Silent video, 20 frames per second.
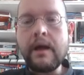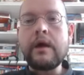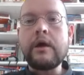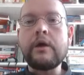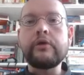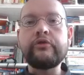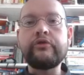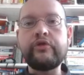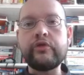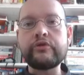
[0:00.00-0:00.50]

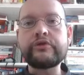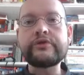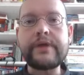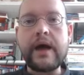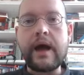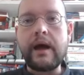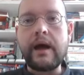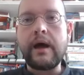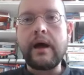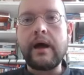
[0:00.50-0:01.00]
due to
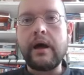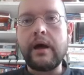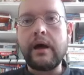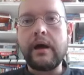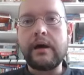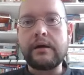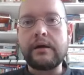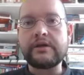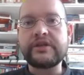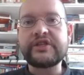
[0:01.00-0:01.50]

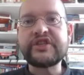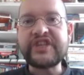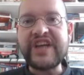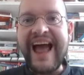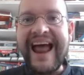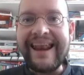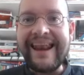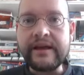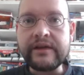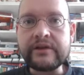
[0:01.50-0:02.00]
the
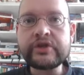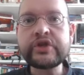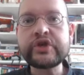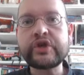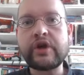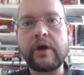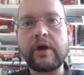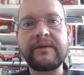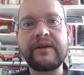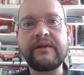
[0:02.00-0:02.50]

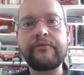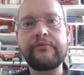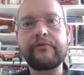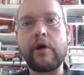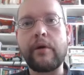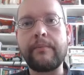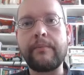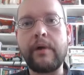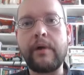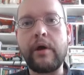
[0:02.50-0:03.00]
challenge coming
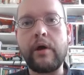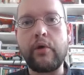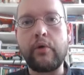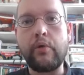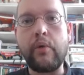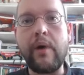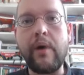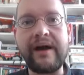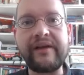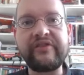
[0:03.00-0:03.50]
from
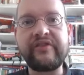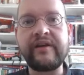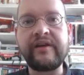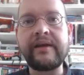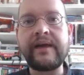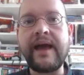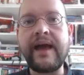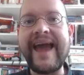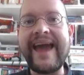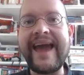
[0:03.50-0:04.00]

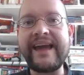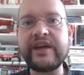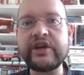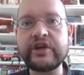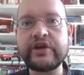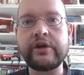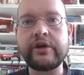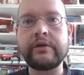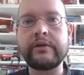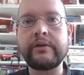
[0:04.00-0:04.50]
rising
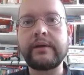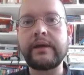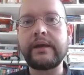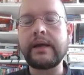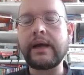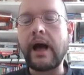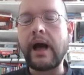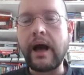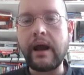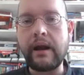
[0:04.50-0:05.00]
Asian
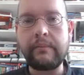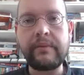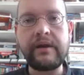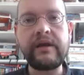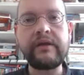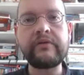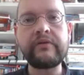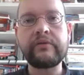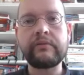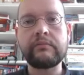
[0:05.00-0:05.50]

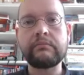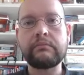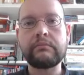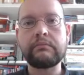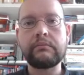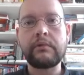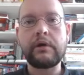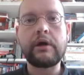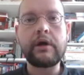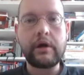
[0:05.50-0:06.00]
economies,
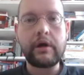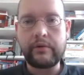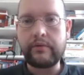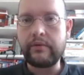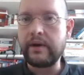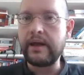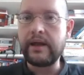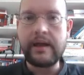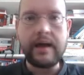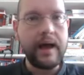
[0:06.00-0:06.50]

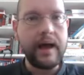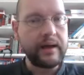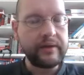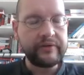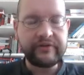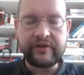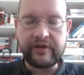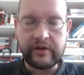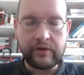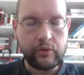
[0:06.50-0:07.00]
Korea,
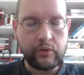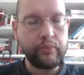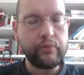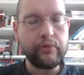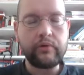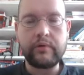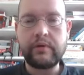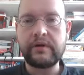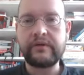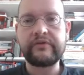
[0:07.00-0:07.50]

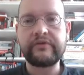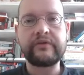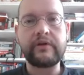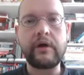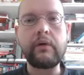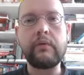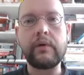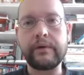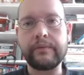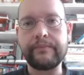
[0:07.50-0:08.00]
Singapore, and
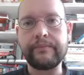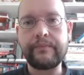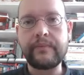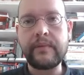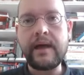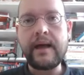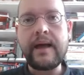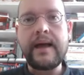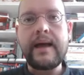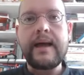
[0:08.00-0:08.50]
so on.
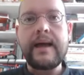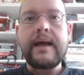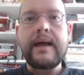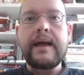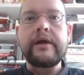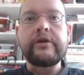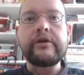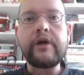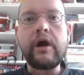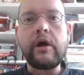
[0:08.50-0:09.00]

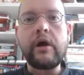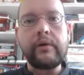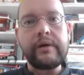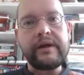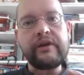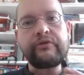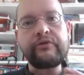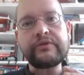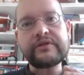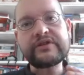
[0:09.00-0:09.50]

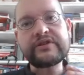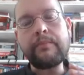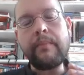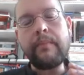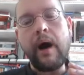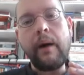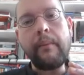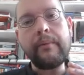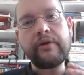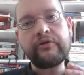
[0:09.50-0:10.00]
It was the
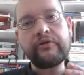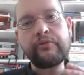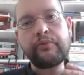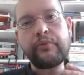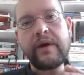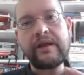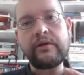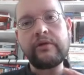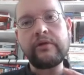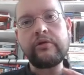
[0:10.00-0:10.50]
moment
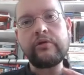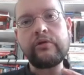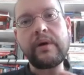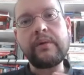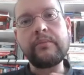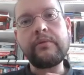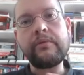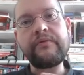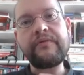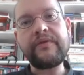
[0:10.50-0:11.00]
when you
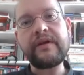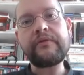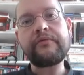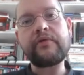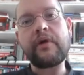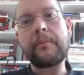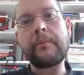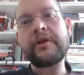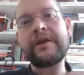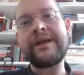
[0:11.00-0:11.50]
were moving
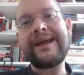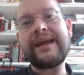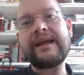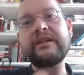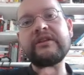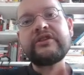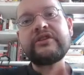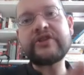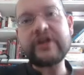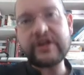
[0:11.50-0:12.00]
from an
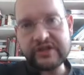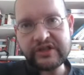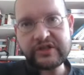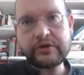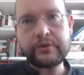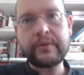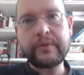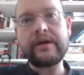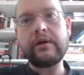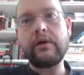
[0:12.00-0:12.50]

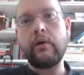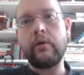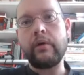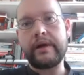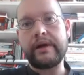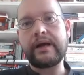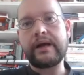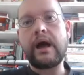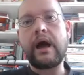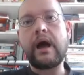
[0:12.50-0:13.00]

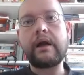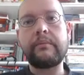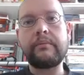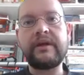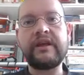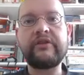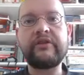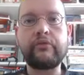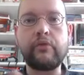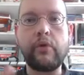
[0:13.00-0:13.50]
industrial
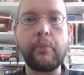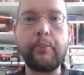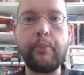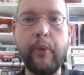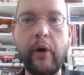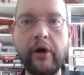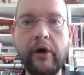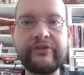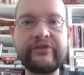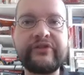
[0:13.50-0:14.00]
economy to a
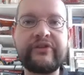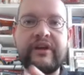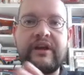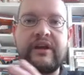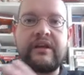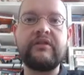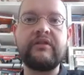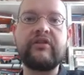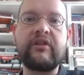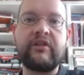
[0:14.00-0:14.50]

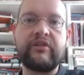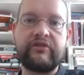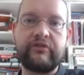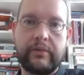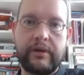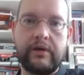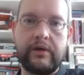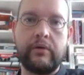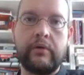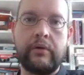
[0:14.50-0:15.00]

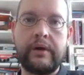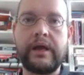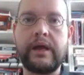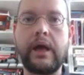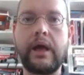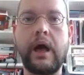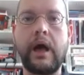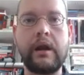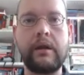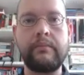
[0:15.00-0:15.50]
post-industrial
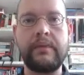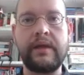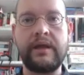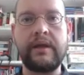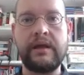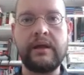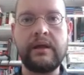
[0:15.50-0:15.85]
economy.